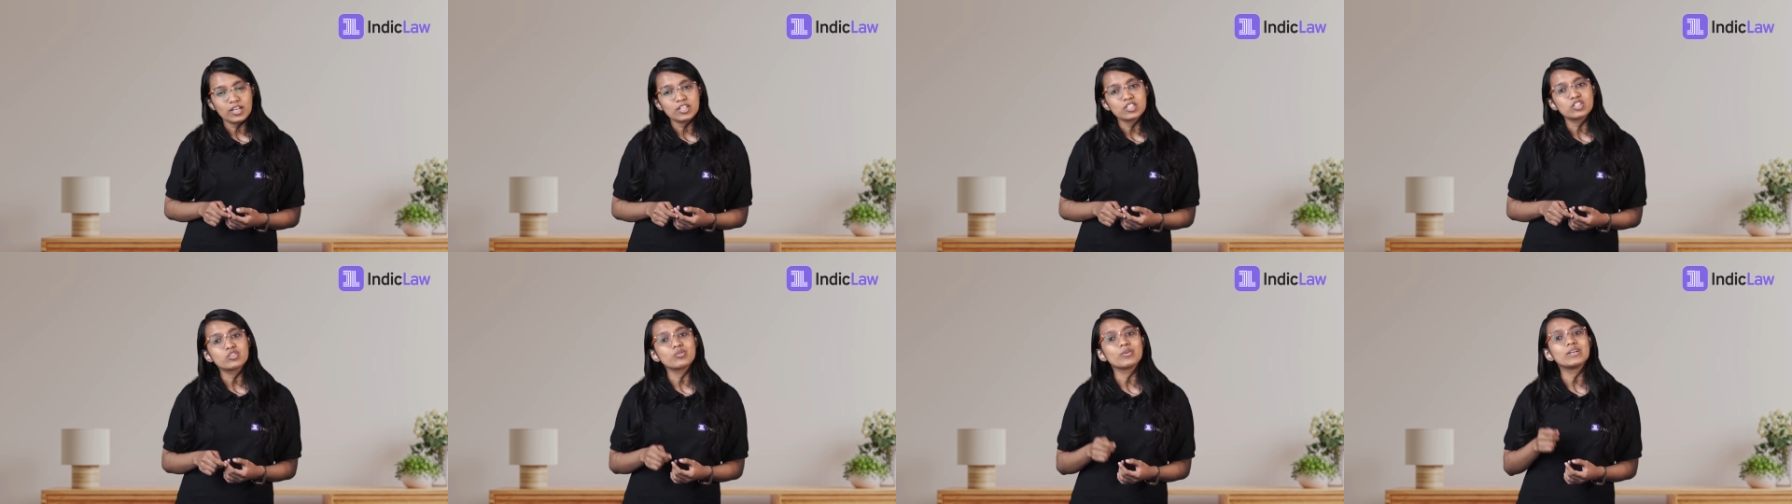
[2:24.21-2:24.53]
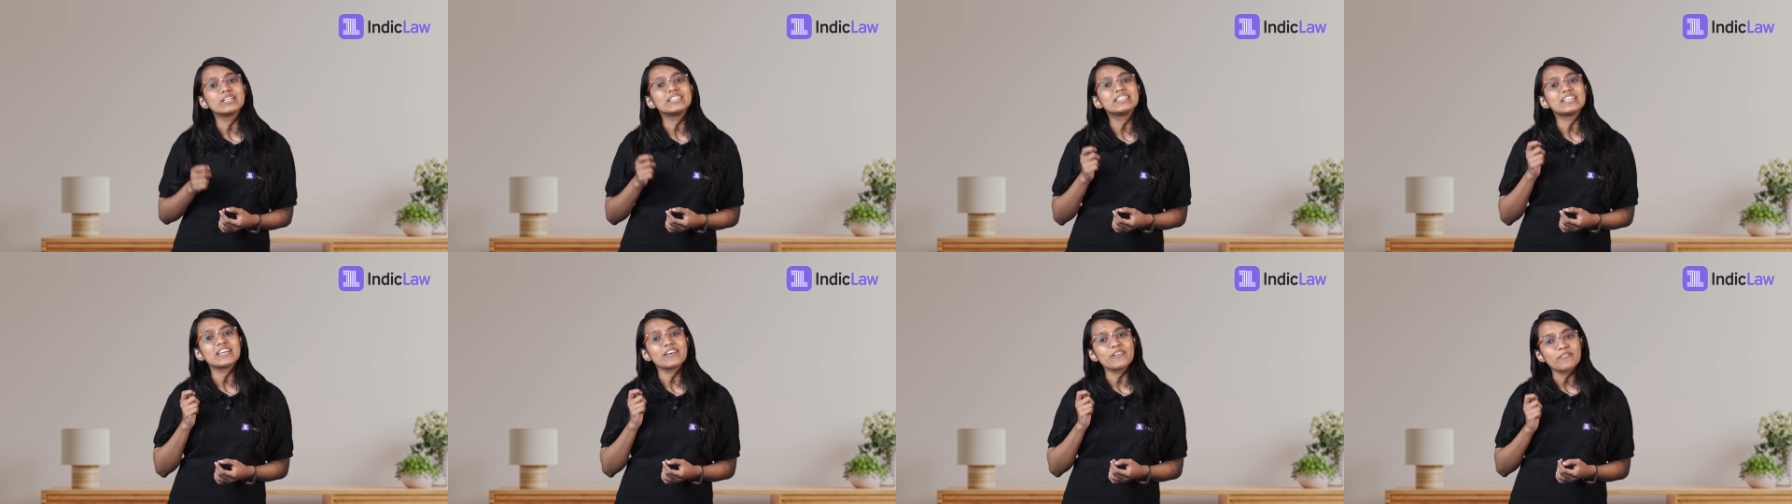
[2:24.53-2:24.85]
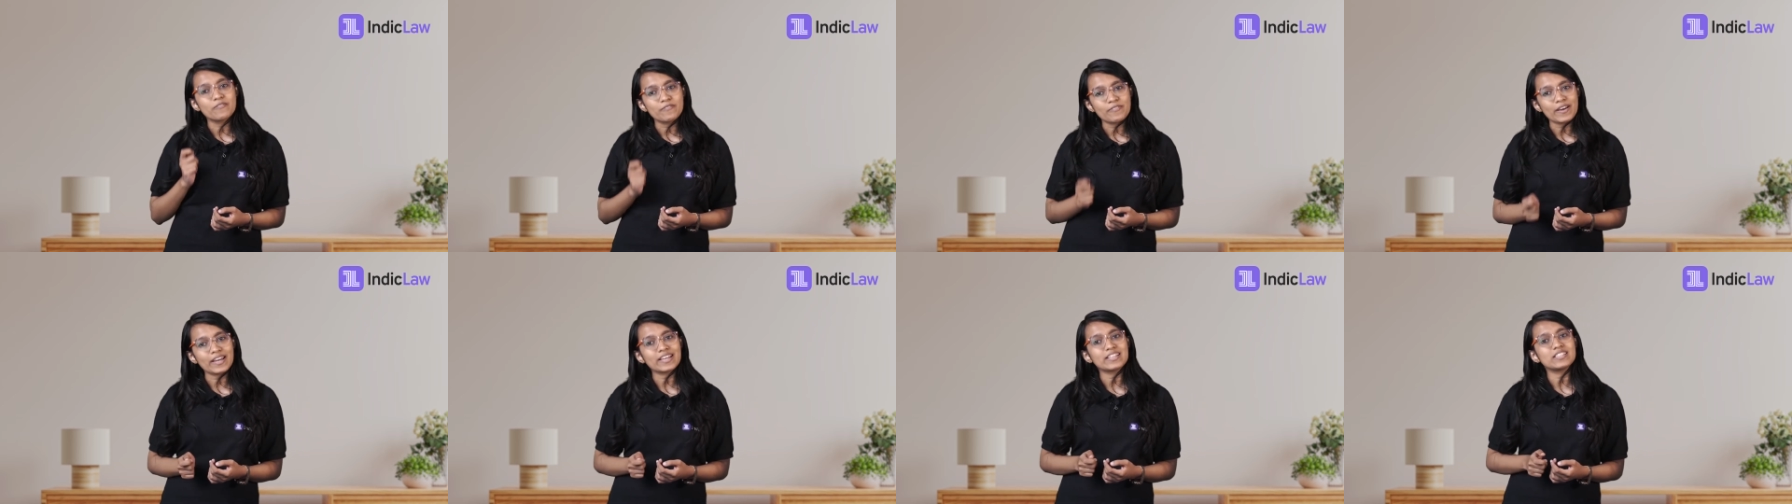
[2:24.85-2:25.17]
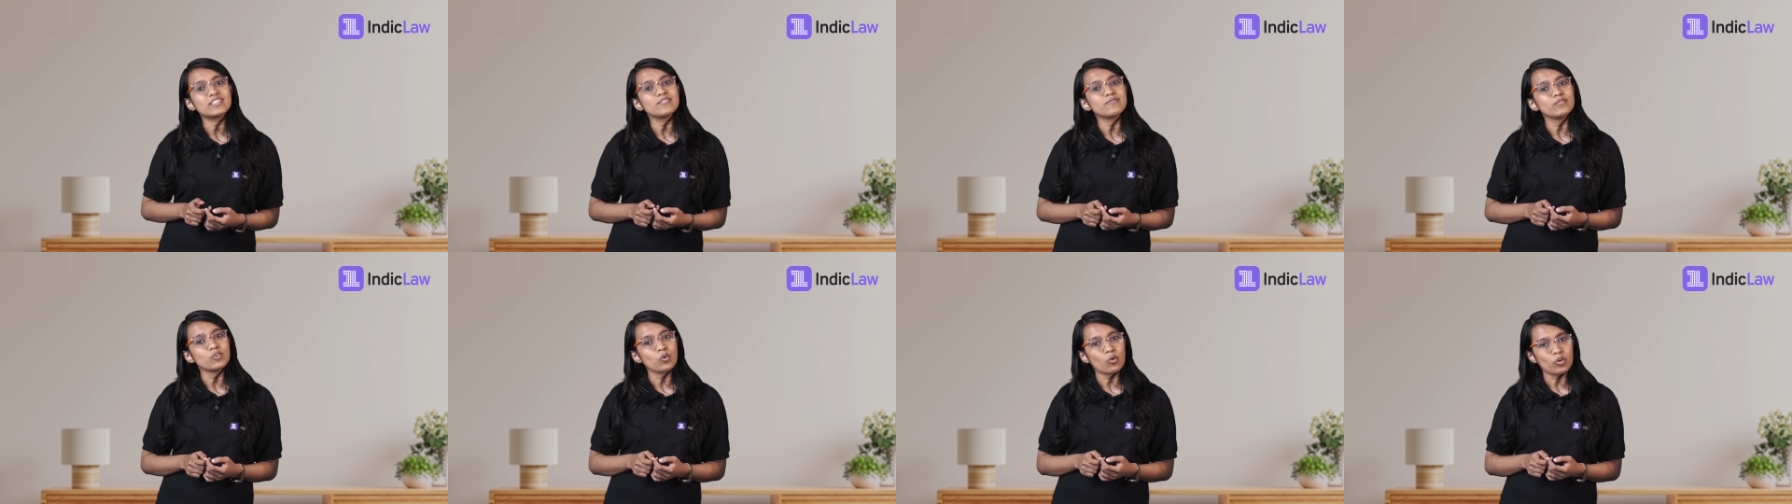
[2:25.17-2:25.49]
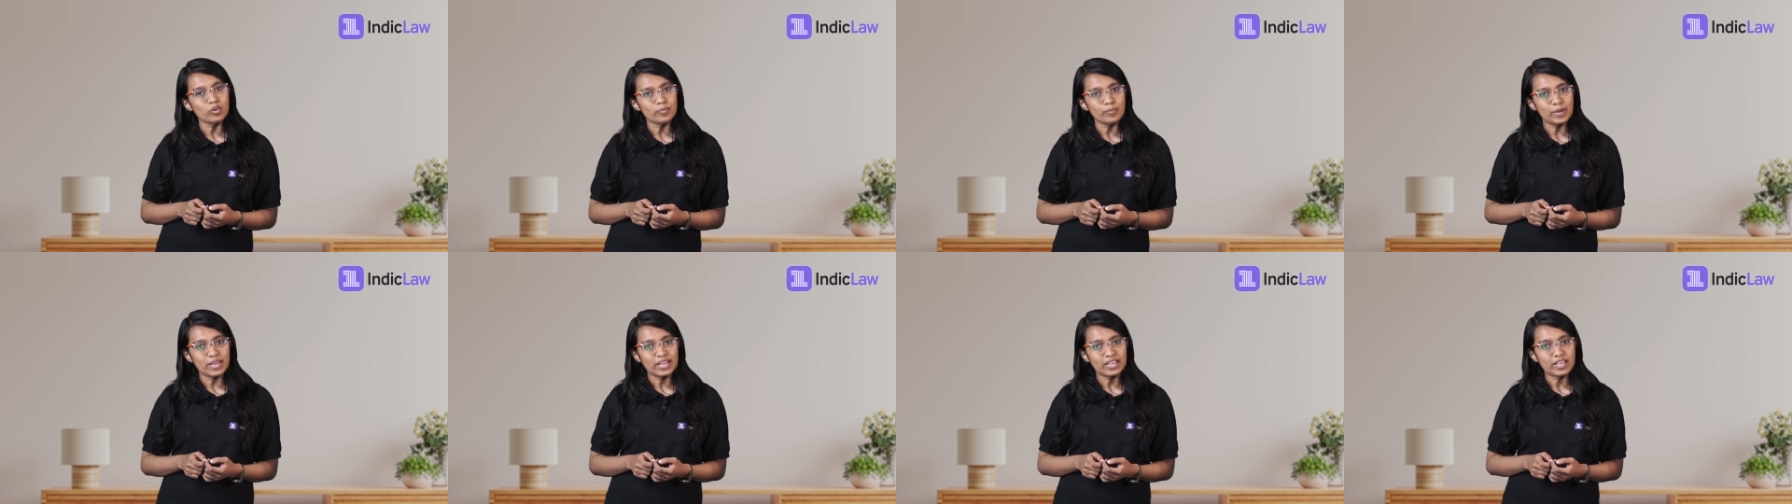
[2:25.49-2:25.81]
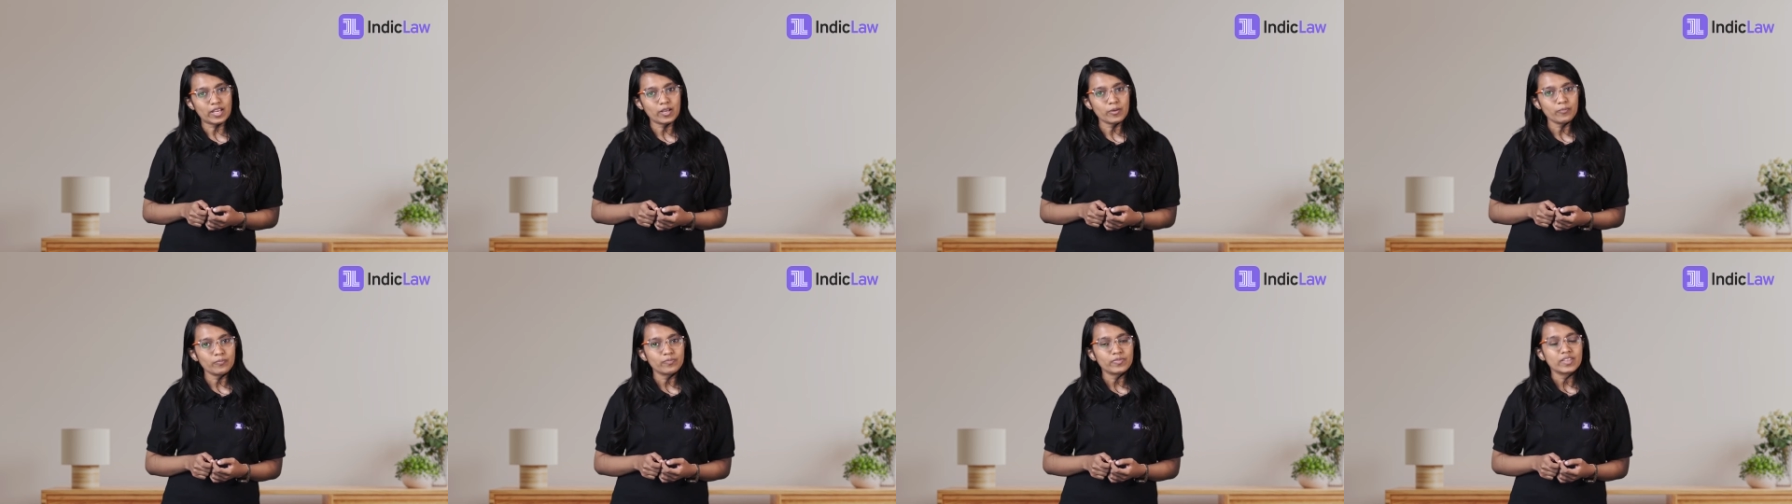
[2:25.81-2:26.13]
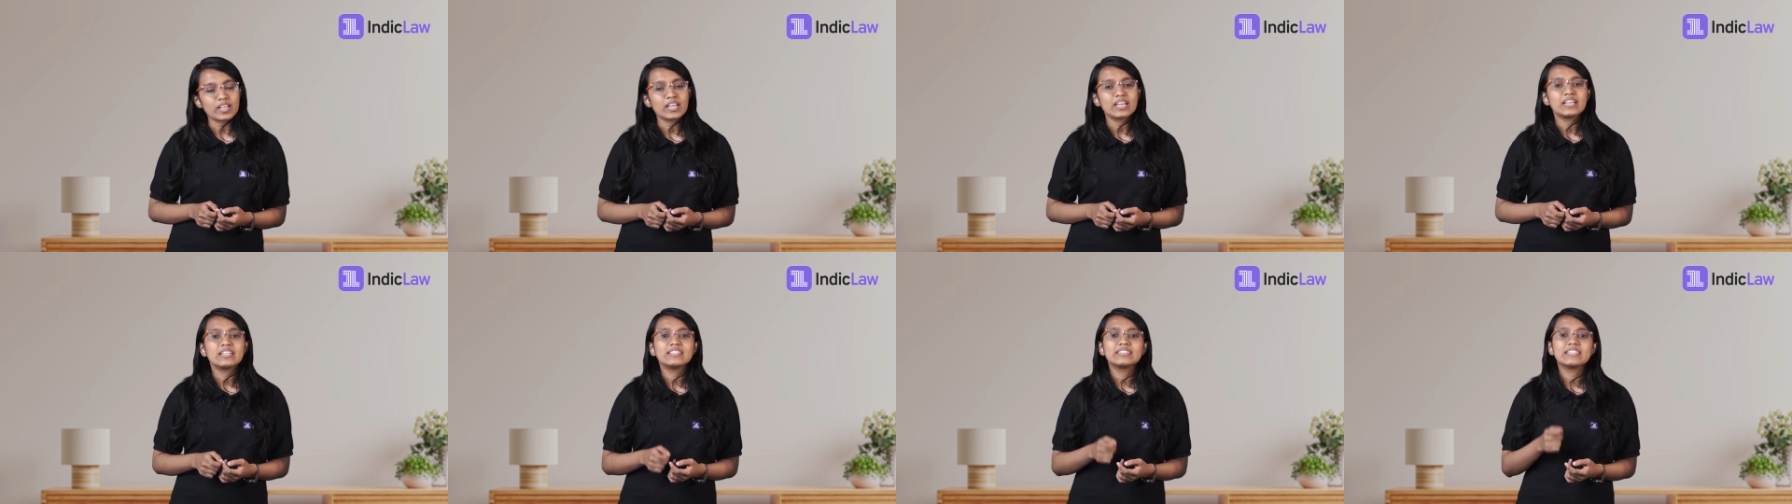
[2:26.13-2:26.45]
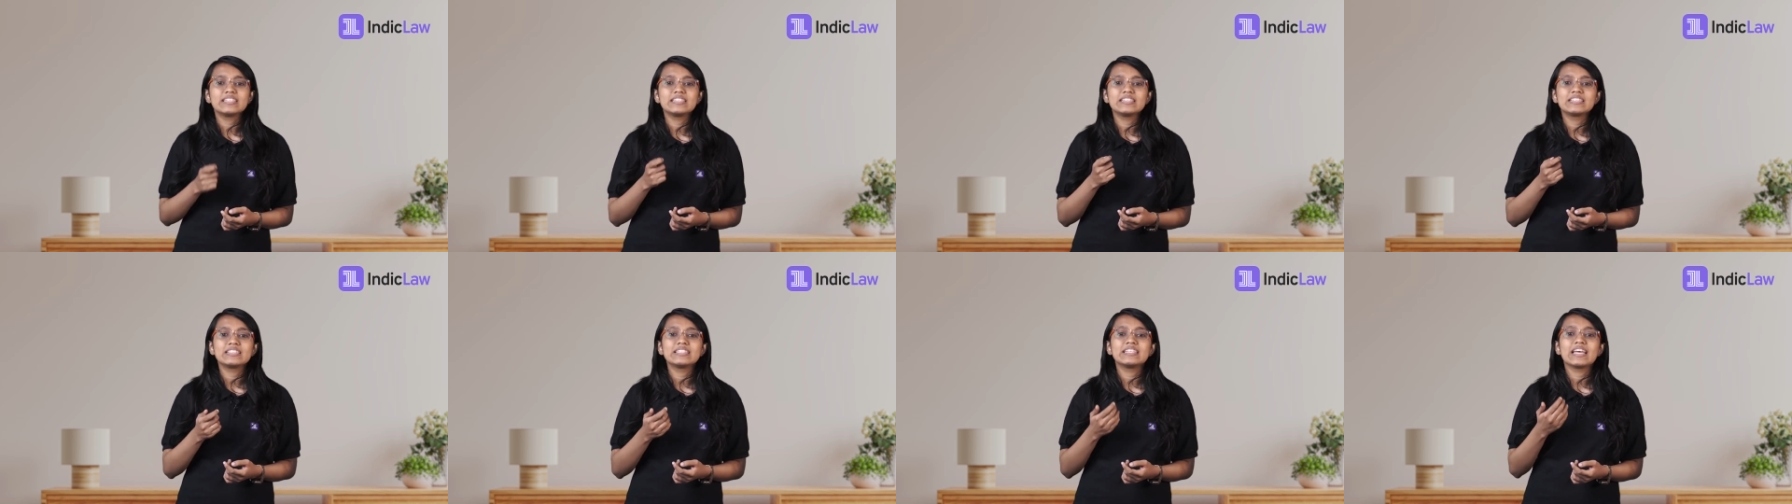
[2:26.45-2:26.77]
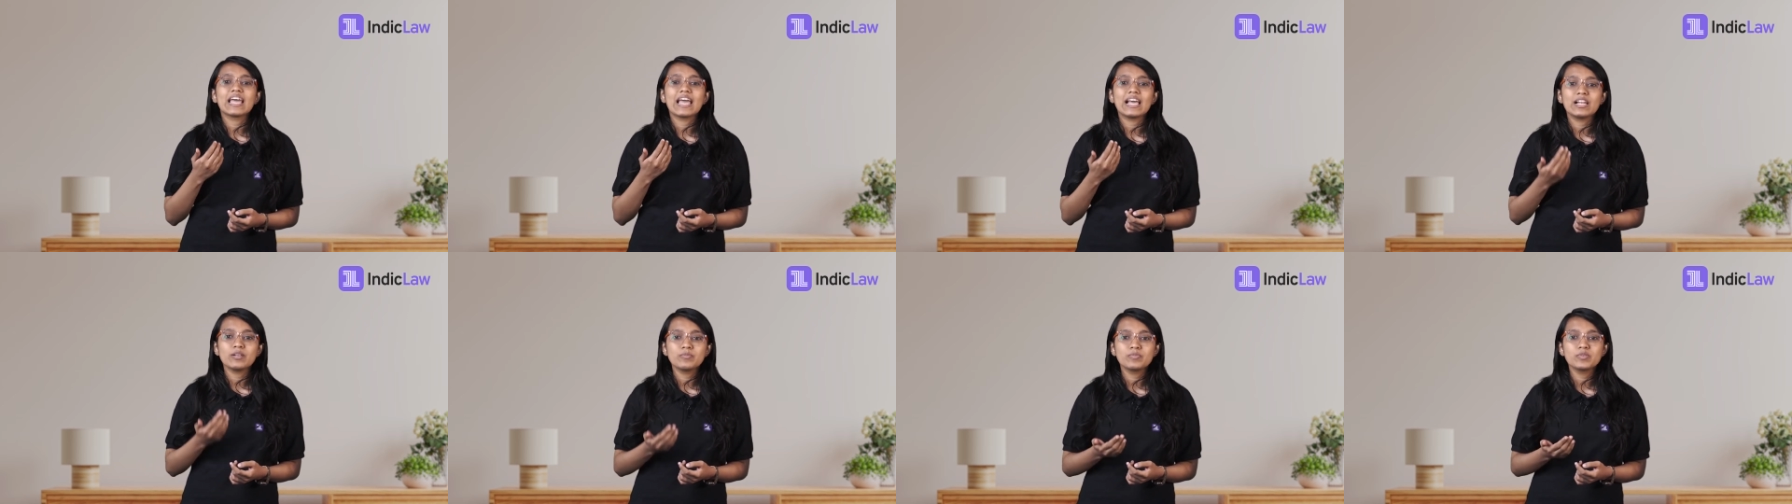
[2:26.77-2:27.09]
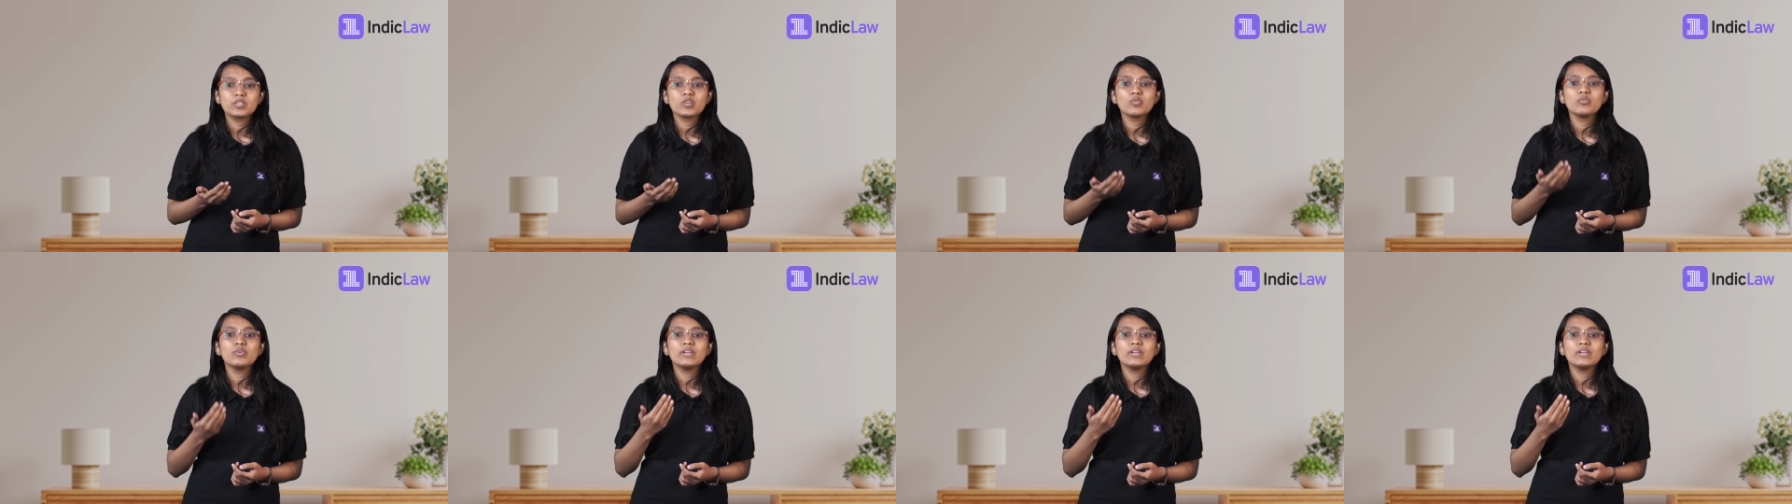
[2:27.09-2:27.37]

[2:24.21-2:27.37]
towards effective note making, since it helps you